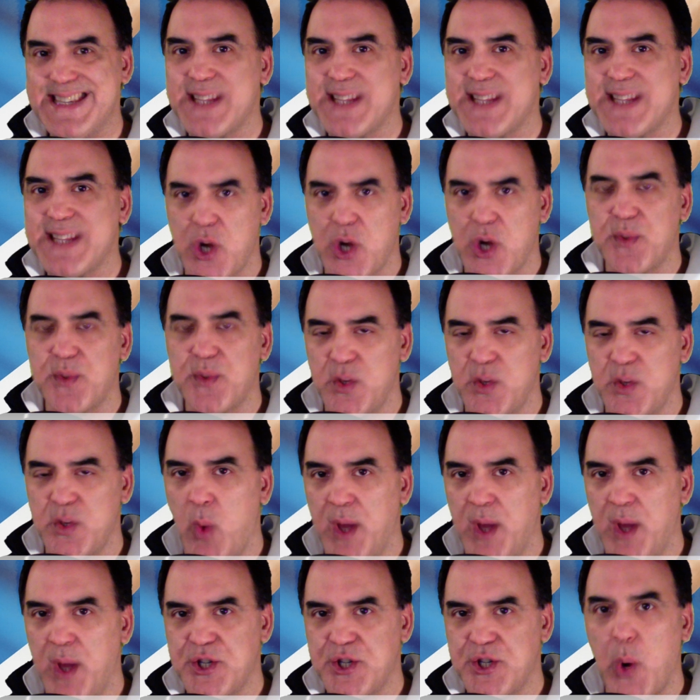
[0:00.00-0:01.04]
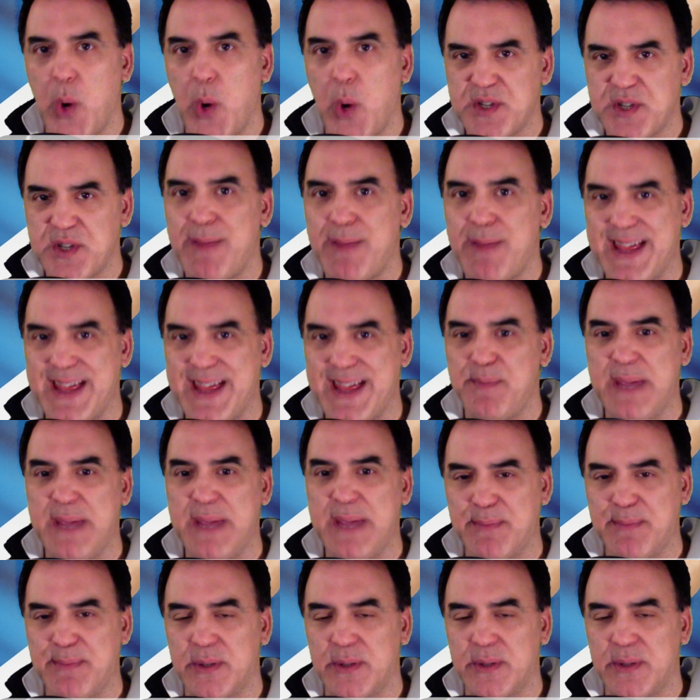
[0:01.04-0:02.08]
chosen one, chosen by the
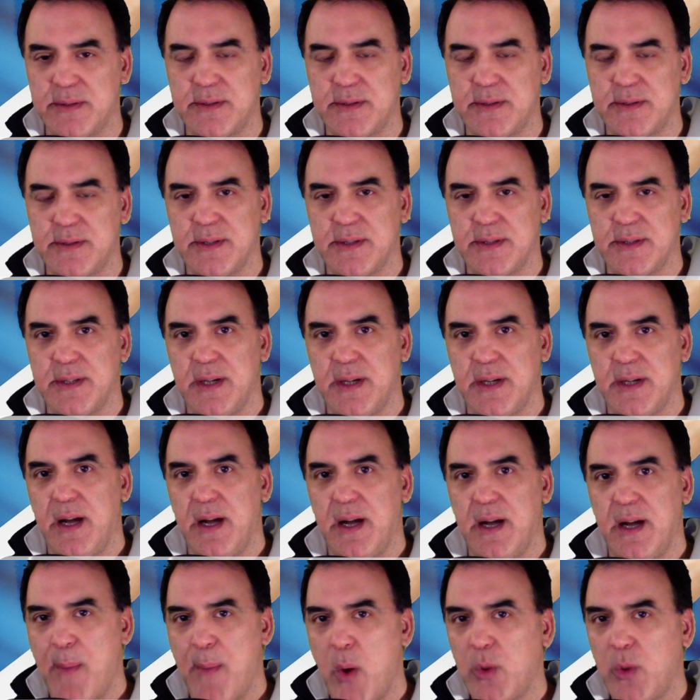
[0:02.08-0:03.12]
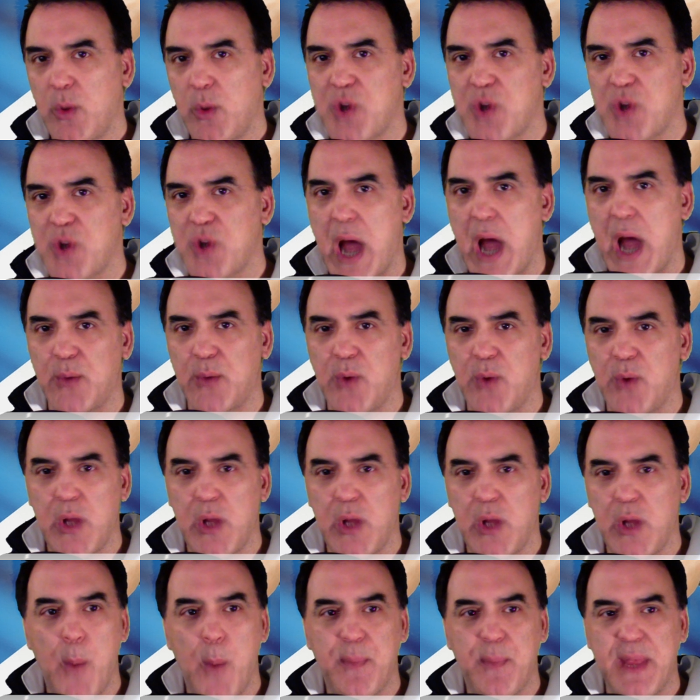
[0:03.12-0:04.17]
people. I'm Holy Joe Rock and Roll.
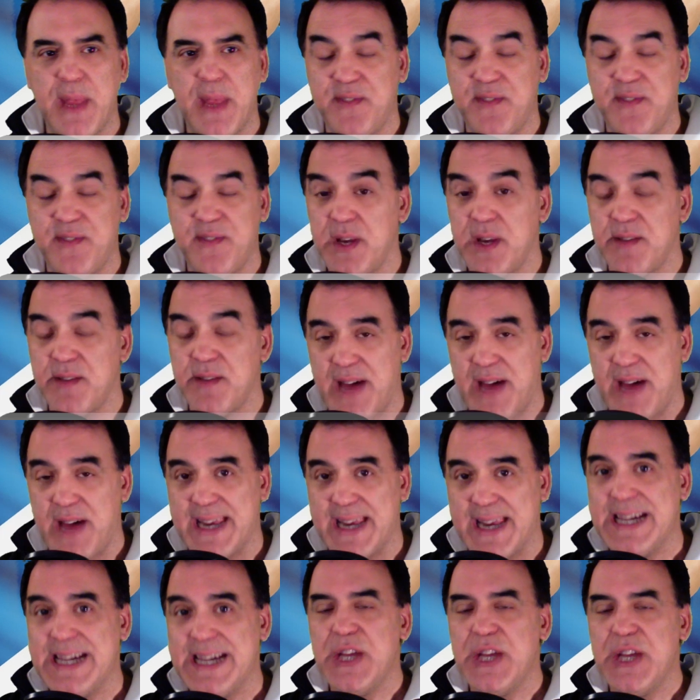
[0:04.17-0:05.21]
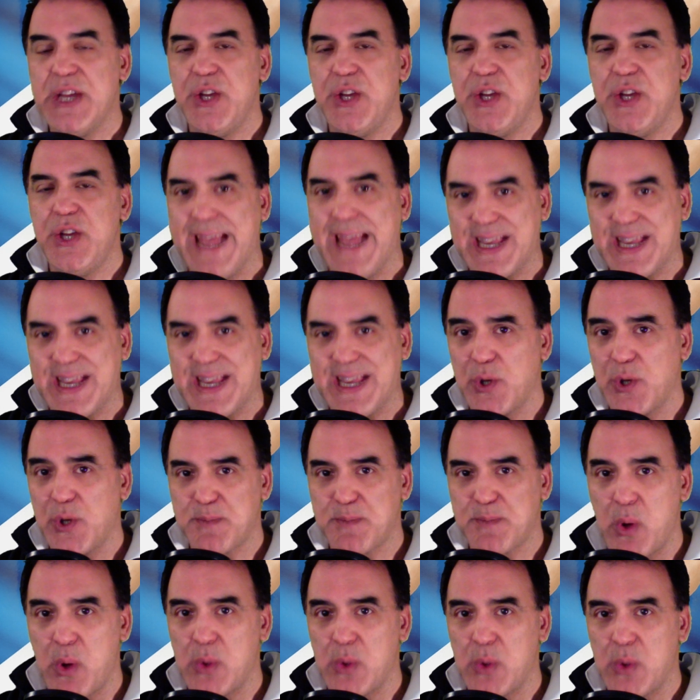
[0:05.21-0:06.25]
I hope that if you're in Nevada, you get to those
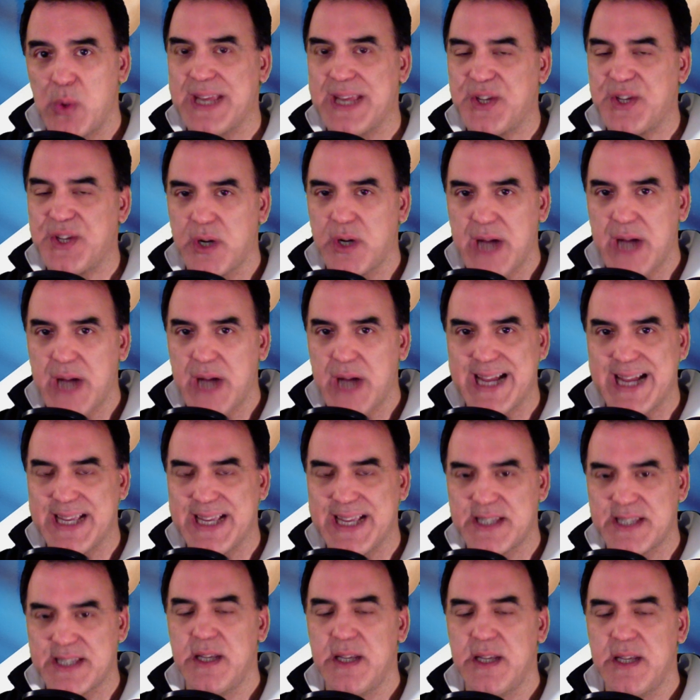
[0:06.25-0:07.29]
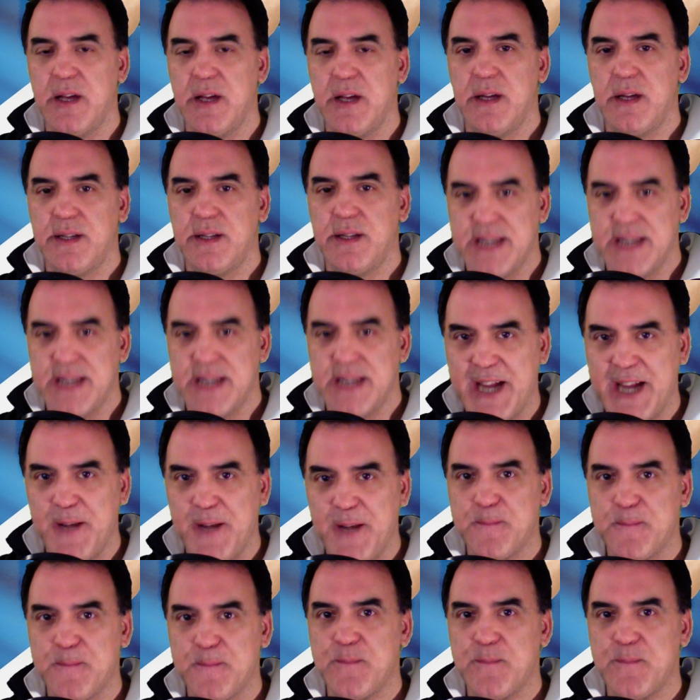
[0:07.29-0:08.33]
polls, get to your caucus tonight,
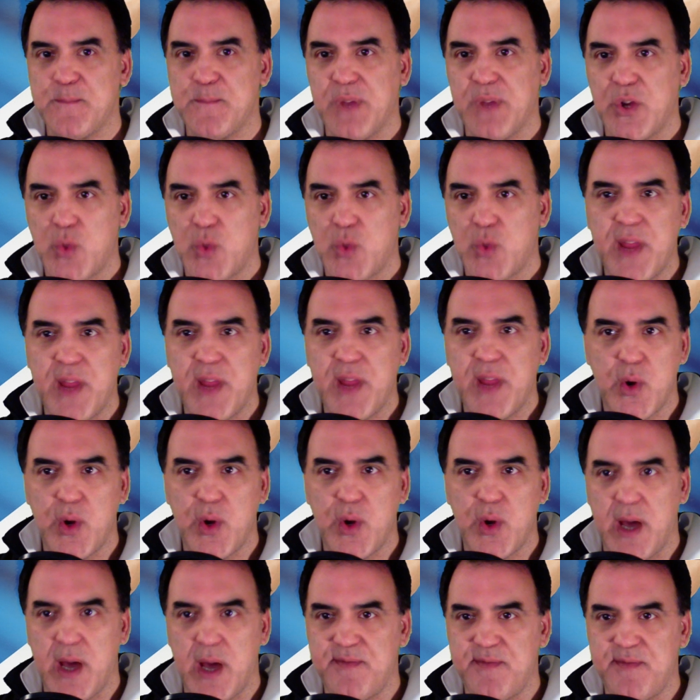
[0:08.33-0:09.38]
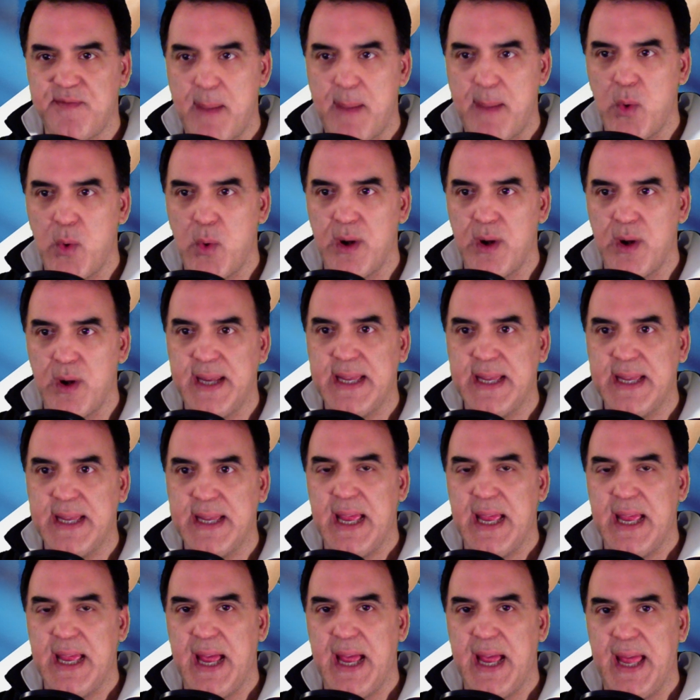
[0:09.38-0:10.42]
23rd of February,
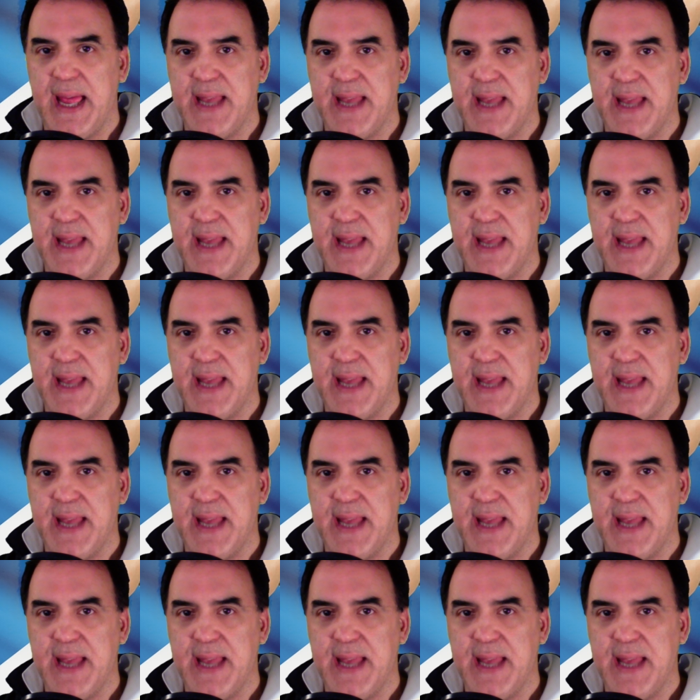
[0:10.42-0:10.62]
and